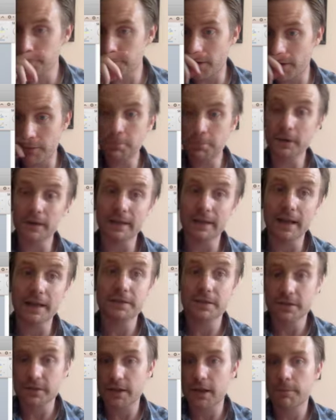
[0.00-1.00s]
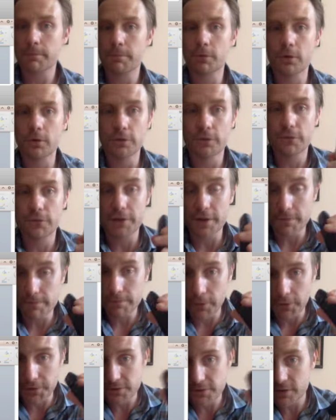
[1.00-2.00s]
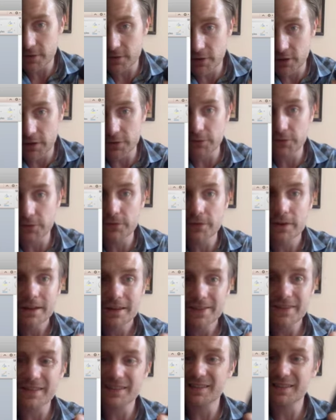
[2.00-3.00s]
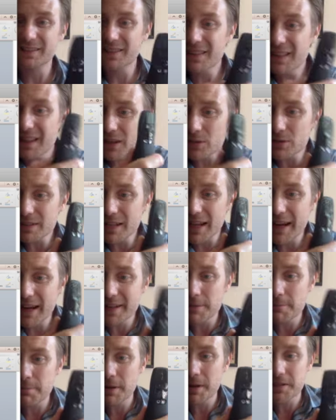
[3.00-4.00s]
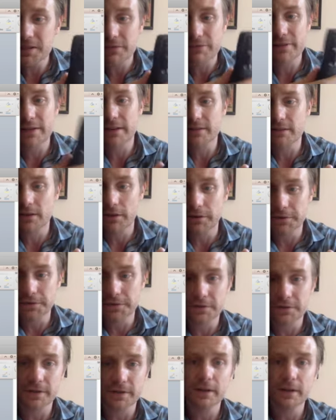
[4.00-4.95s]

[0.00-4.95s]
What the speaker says: pretty nice example of the importance of this little tiny piece of technology